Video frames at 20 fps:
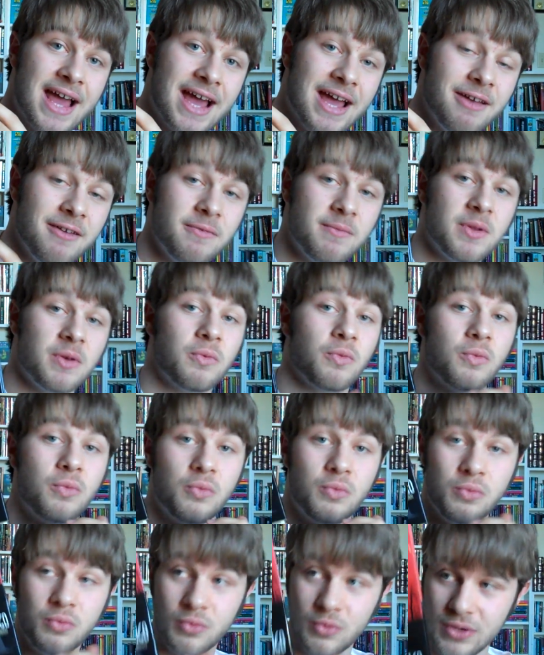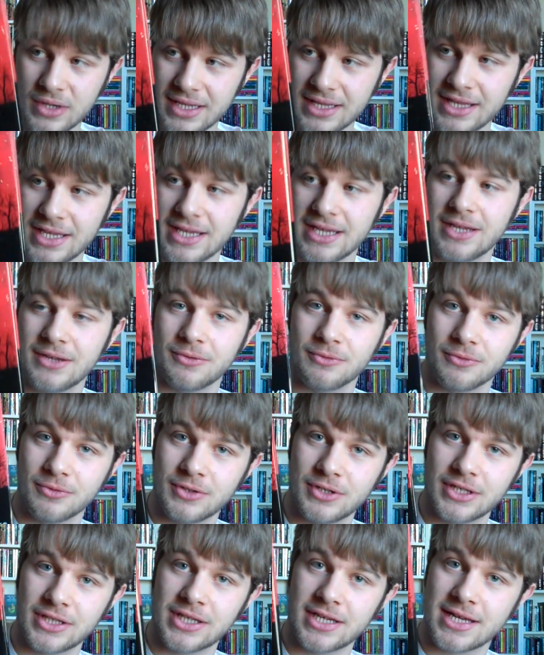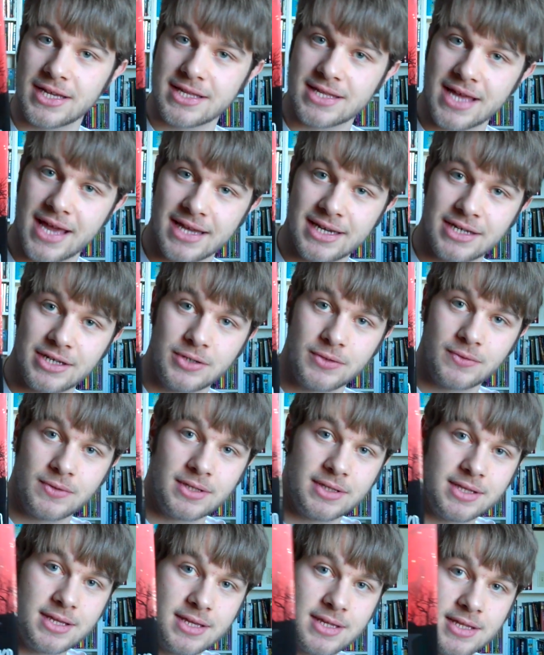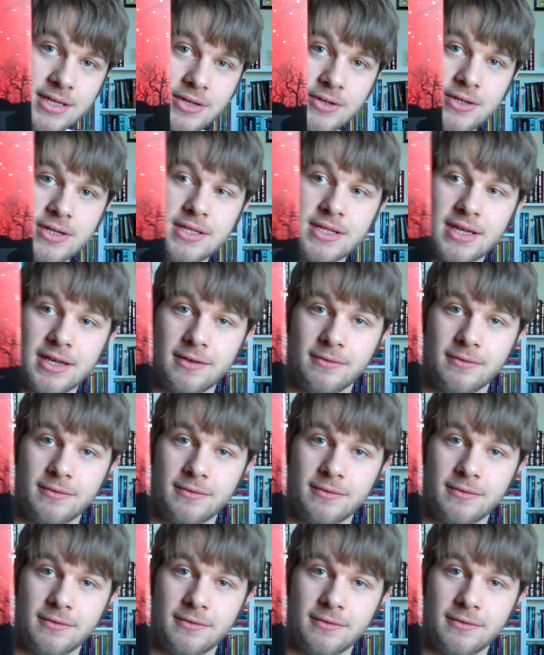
I have been really, really excited to read this series.